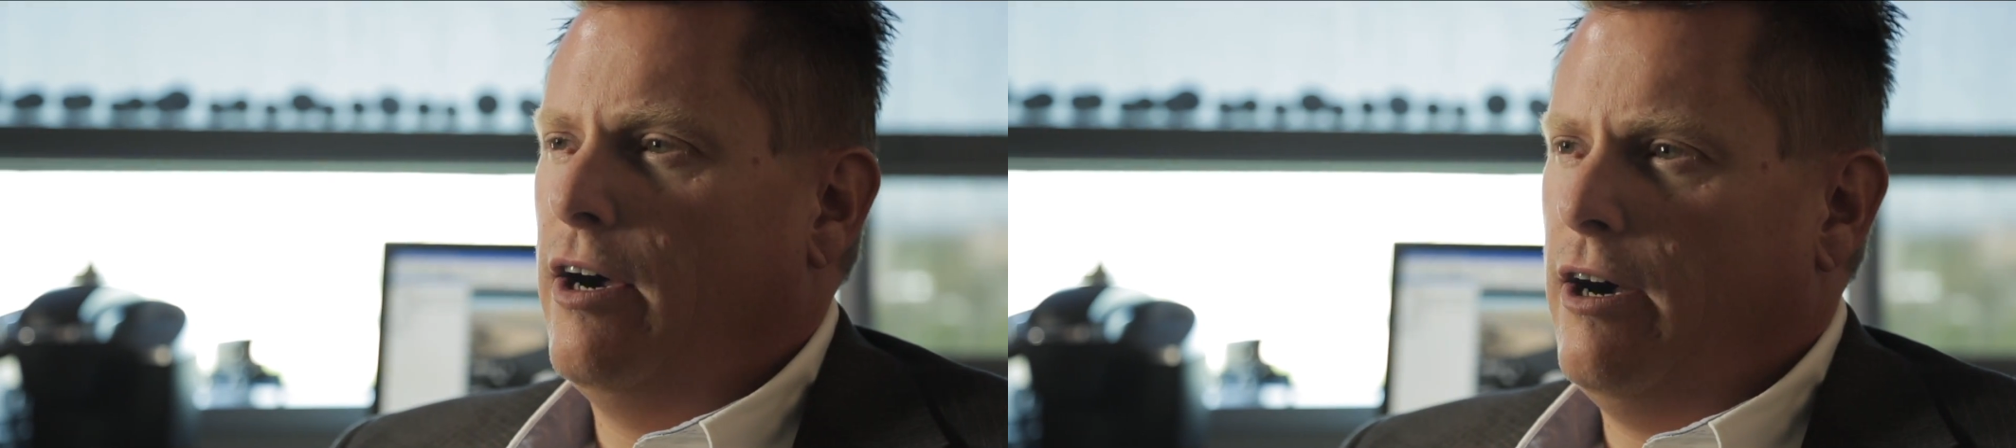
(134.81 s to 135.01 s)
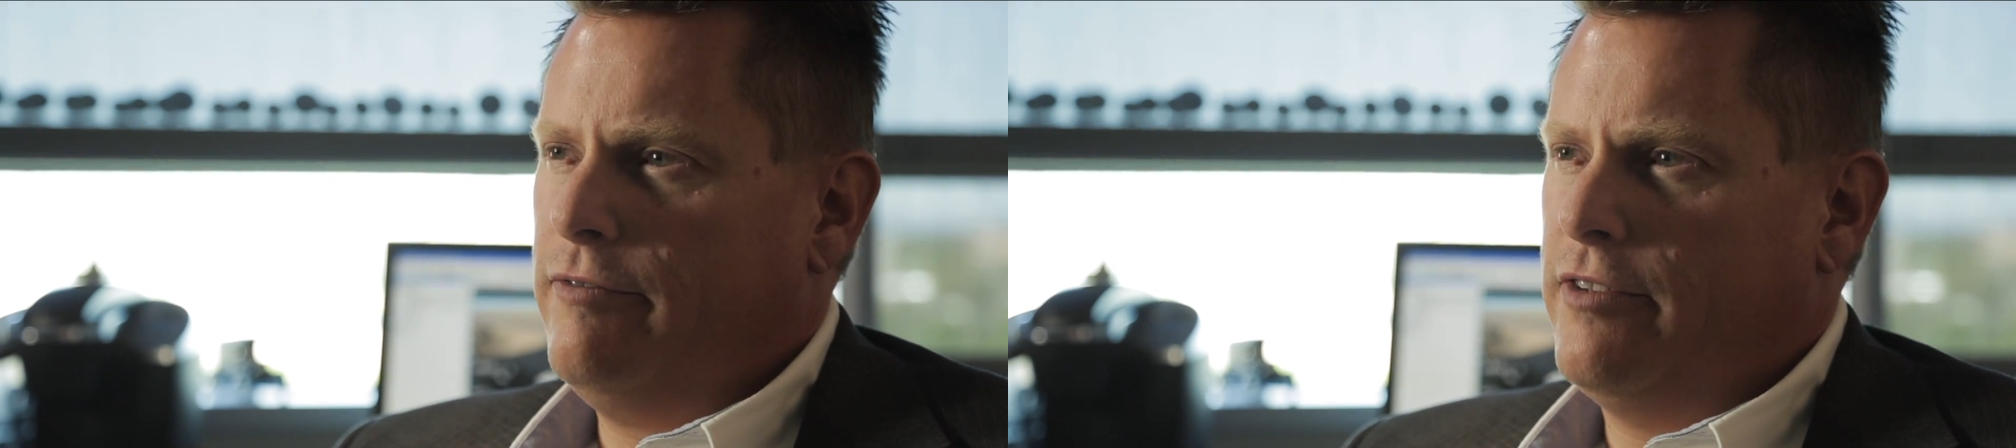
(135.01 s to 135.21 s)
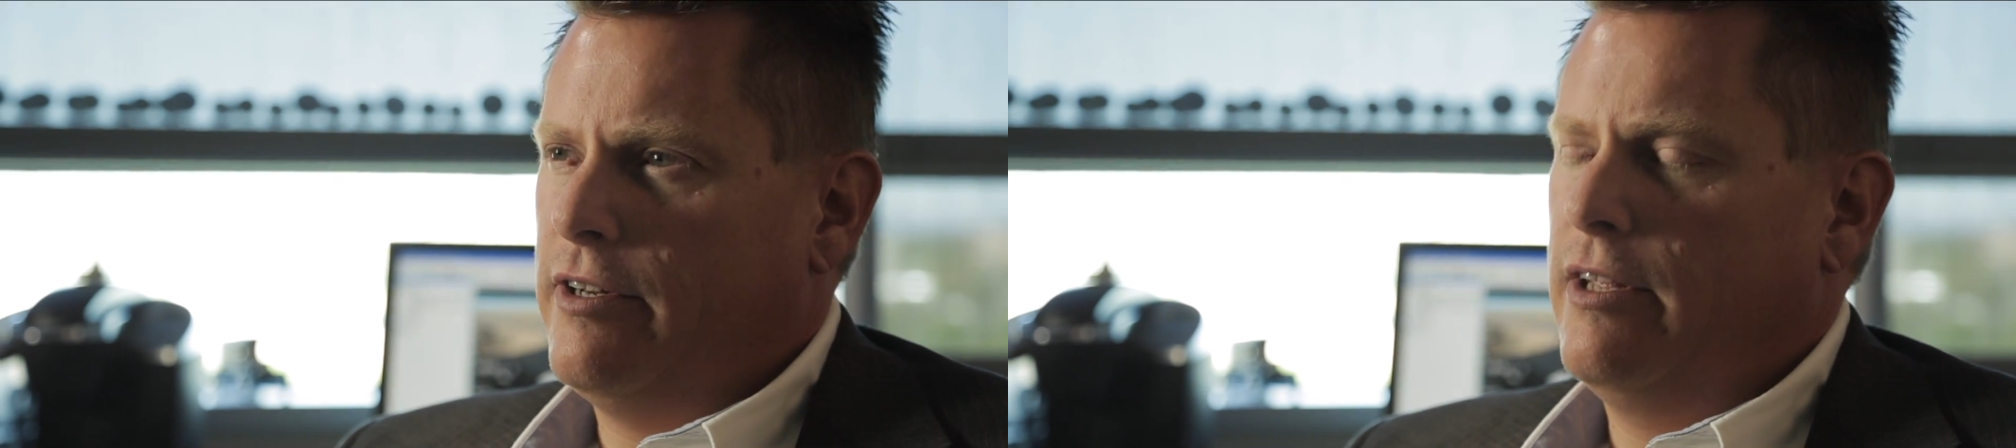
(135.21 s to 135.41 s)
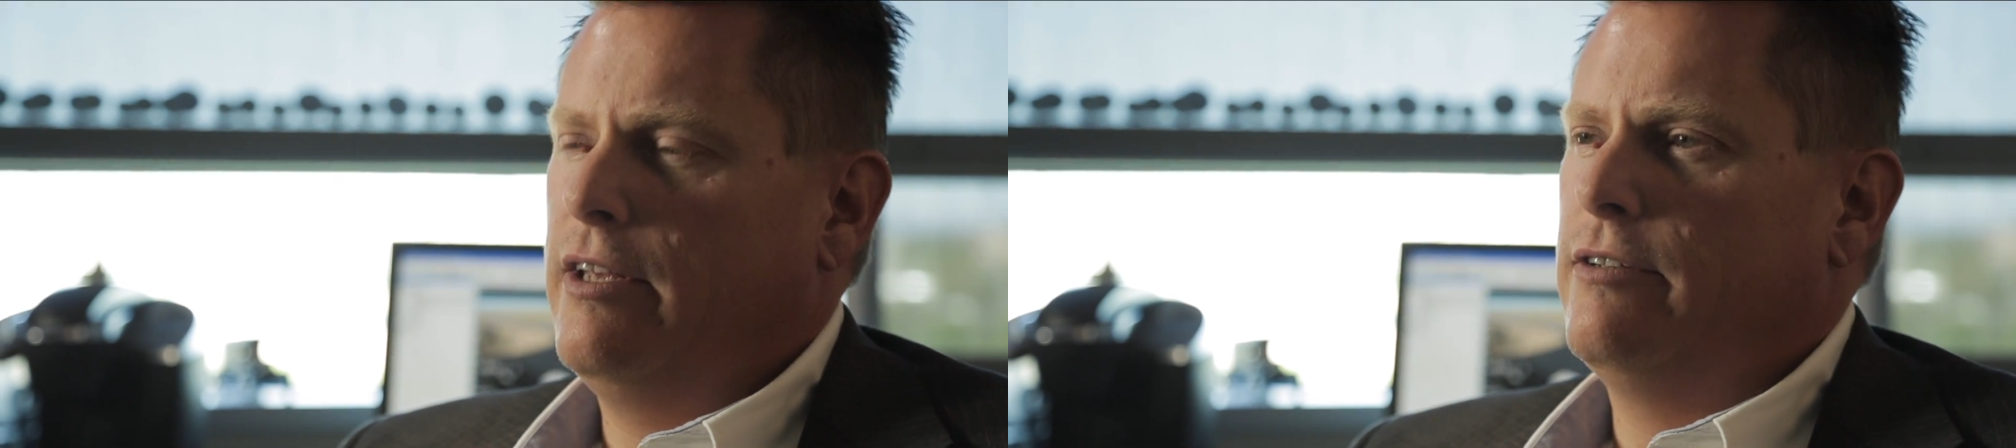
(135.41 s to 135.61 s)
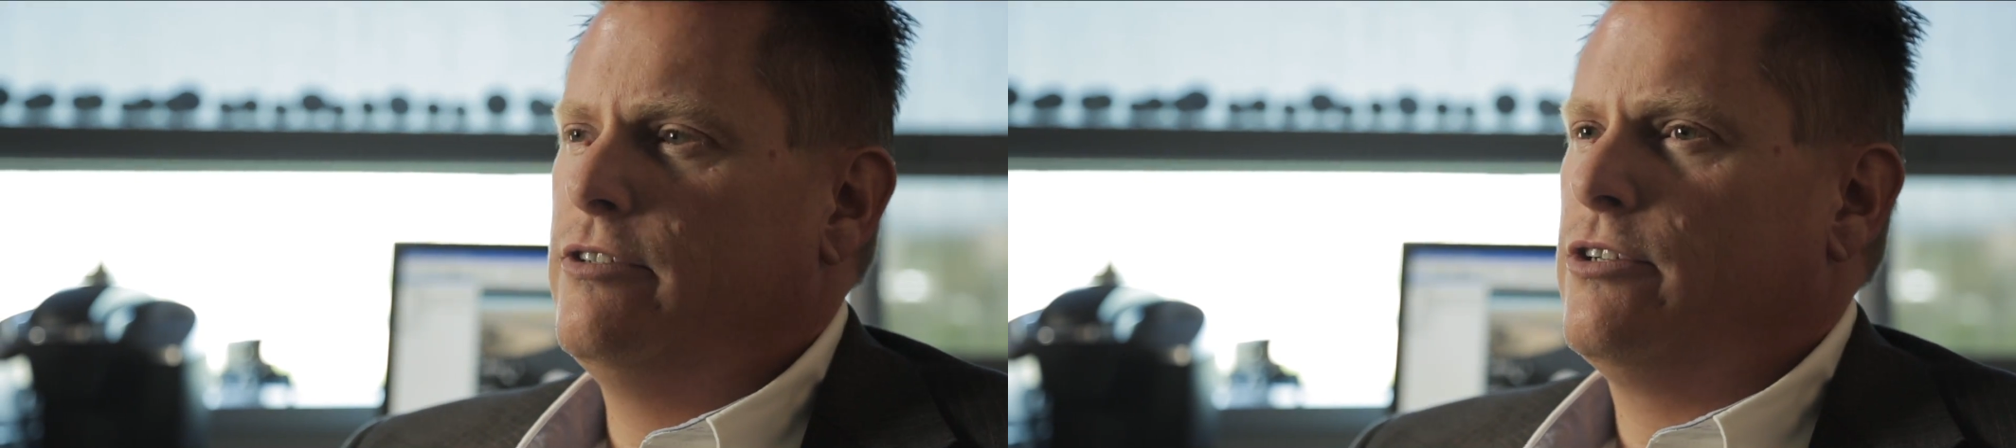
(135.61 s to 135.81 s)
often
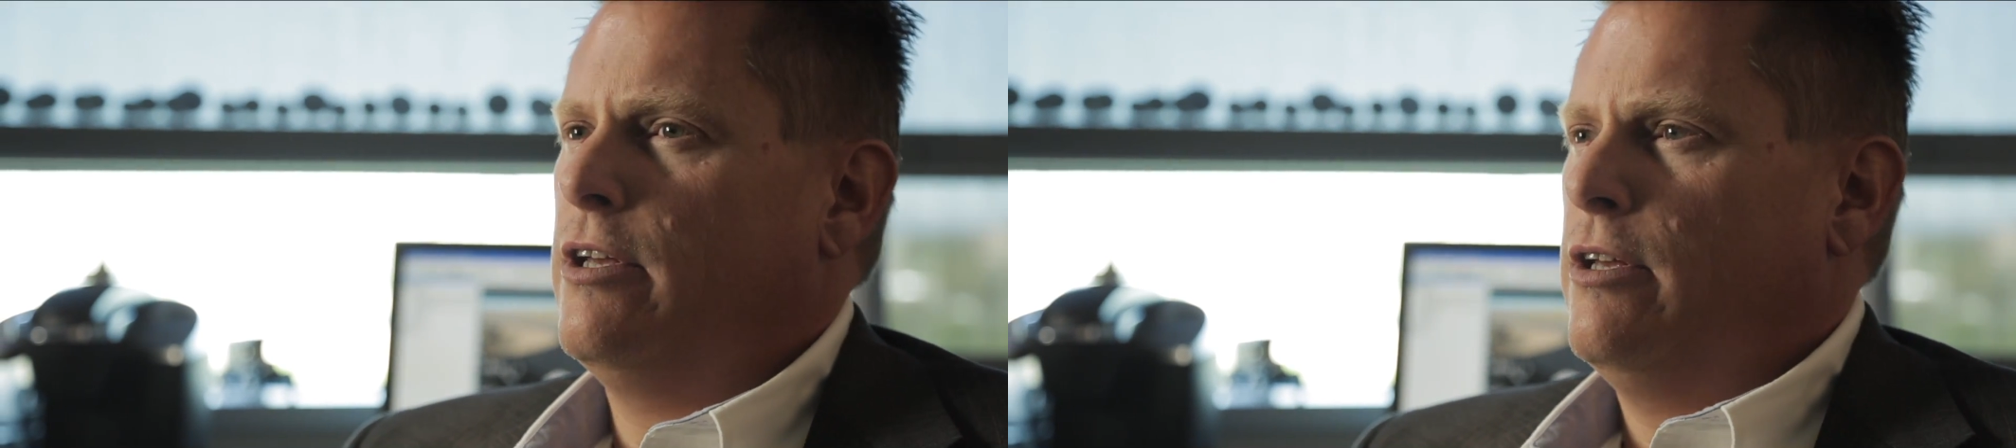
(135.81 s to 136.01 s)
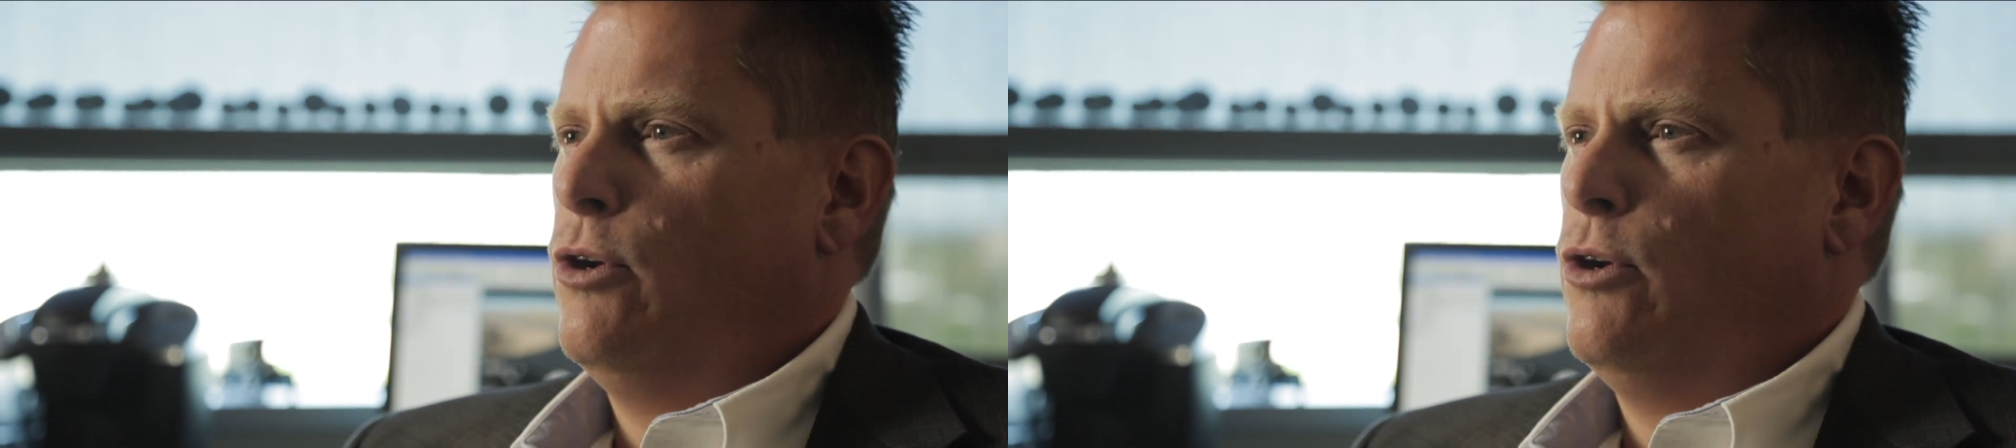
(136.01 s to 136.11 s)
is,